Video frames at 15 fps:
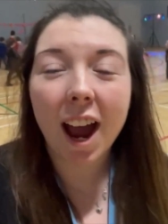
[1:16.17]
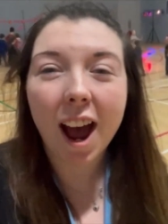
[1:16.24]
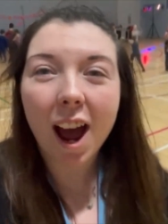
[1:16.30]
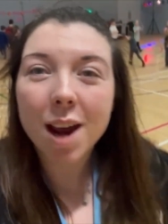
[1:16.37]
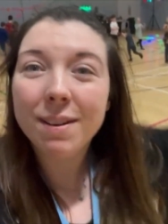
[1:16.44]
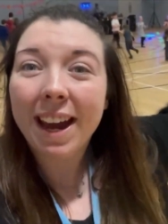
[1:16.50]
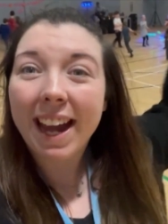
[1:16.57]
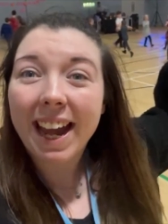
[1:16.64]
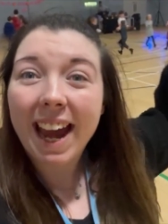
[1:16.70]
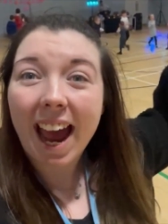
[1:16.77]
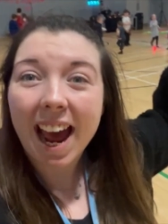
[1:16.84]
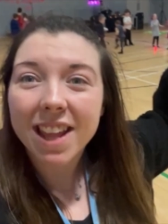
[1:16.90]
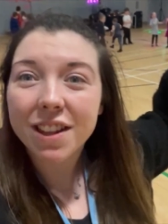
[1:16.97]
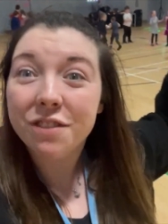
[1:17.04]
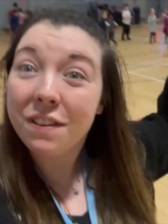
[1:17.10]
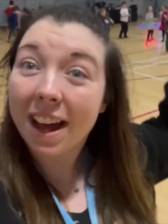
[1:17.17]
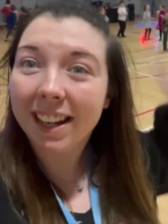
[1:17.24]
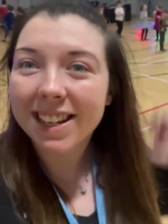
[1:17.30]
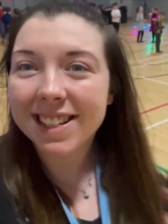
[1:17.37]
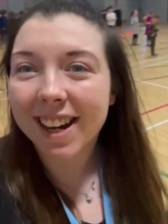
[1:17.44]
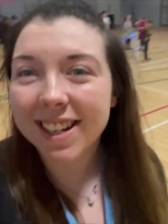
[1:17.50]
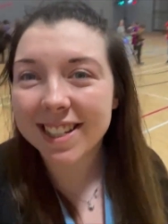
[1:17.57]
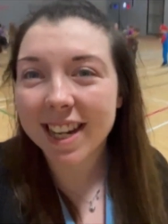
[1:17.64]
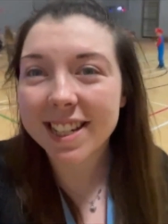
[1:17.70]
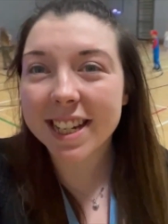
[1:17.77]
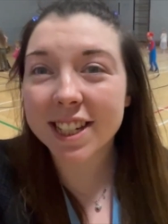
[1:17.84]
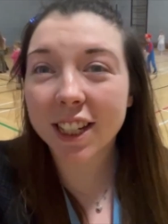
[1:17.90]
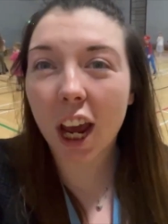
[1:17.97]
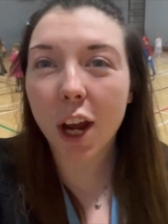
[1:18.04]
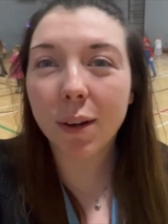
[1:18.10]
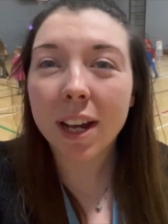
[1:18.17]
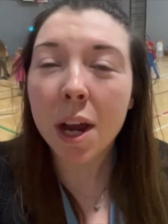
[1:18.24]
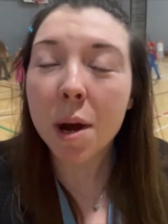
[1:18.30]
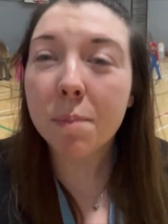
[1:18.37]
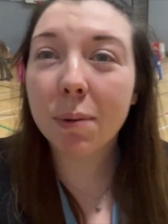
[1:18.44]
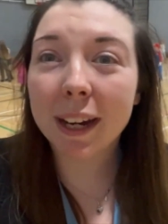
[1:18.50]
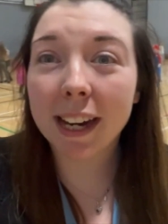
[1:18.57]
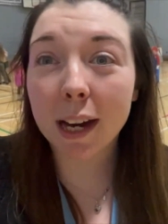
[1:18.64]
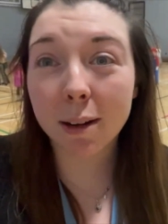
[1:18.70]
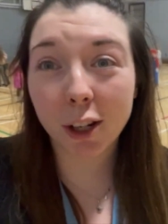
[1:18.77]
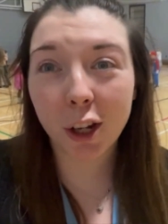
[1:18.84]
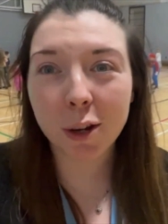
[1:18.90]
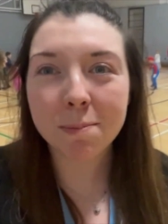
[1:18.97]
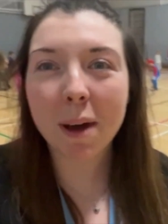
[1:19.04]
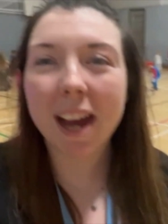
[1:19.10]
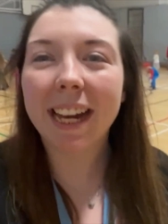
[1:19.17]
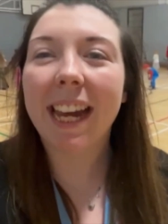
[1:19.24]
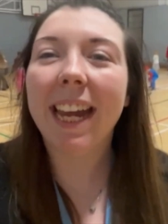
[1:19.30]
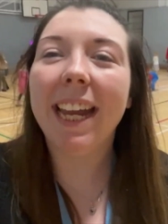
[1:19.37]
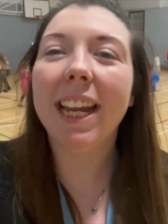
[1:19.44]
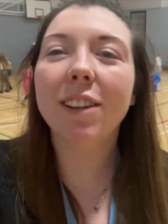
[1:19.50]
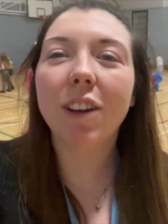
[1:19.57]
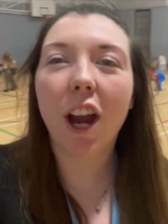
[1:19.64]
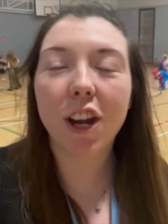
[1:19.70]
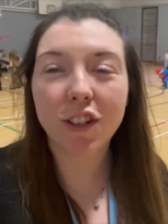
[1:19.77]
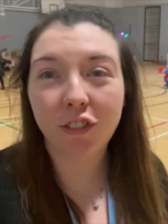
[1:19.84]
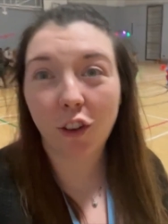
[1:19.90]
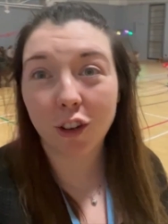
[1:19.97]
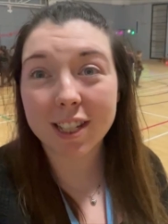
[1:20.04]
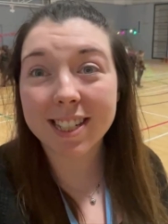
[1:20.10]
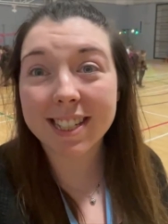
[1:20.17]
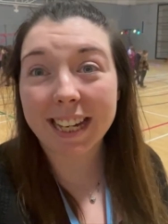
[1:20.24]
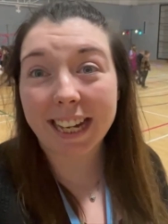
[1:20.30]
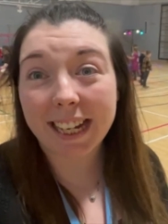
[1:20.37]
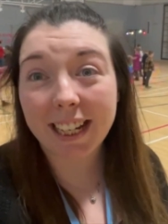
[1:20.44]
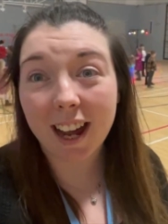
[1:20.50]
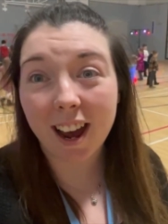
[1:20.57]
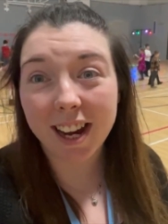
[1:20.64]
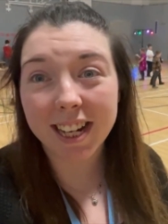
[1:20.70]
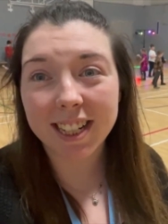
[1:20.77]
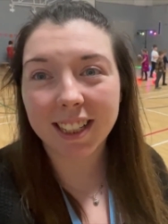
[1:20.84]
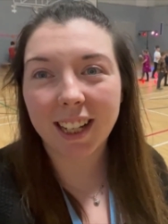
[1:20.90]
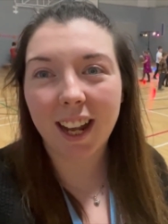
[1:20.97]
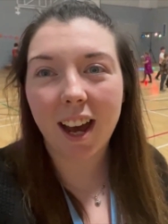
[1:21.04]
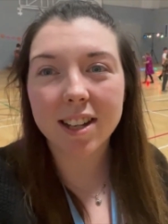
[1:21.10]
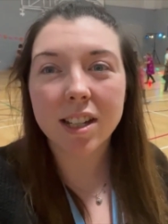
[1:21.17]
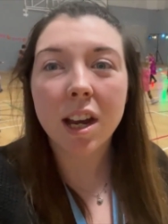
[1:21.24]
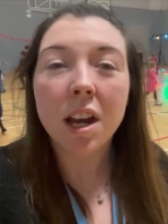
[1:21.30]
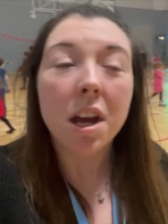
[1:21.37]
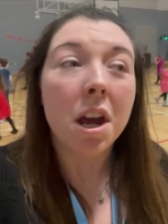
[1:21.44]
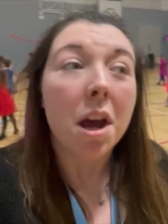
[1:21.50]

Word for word: I'm here at the Valentine's Day Disco, bringing you my heroes for Sea Lion class